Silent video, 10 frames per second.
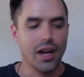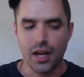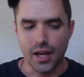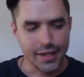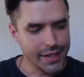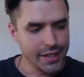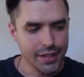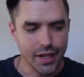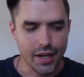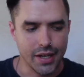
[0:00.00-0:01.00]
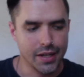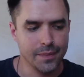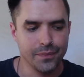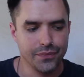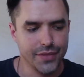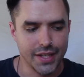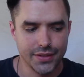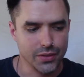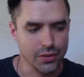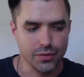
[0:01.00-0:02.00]
Again, that's
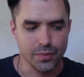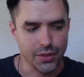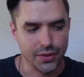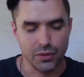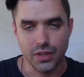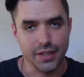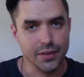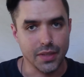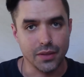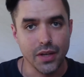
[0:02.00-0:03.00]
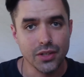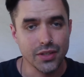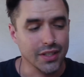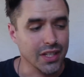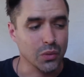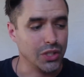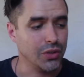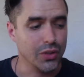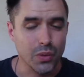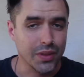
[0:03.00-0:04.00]
sort of mostly related to manufacturing and like what you
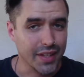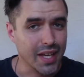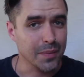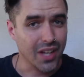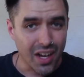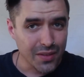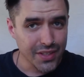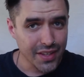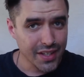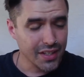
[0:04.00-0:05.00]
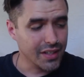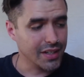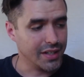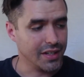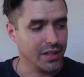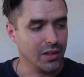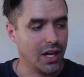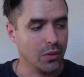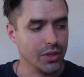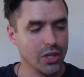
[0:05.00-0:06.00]
do with the games after that.
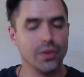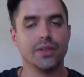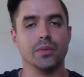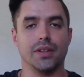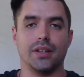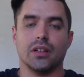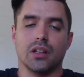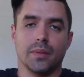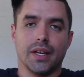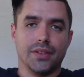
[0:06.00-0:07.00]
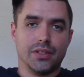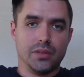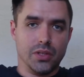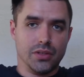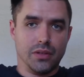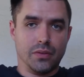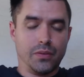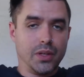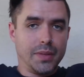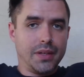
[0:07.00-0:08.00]
I will go into more detail about distribution and
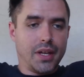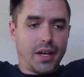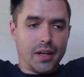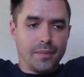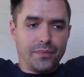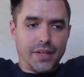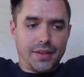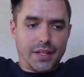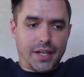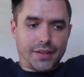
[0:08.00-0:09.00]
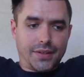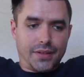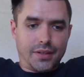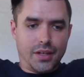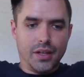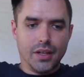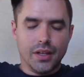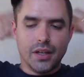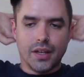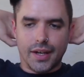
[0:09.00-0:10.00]
fulfillment in the next
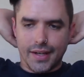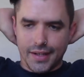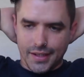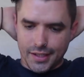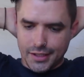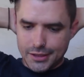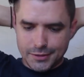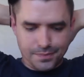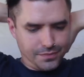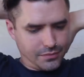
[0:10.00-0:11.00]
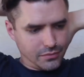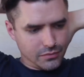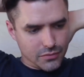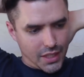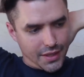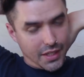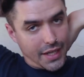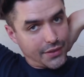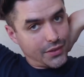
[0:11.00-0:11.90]
in the next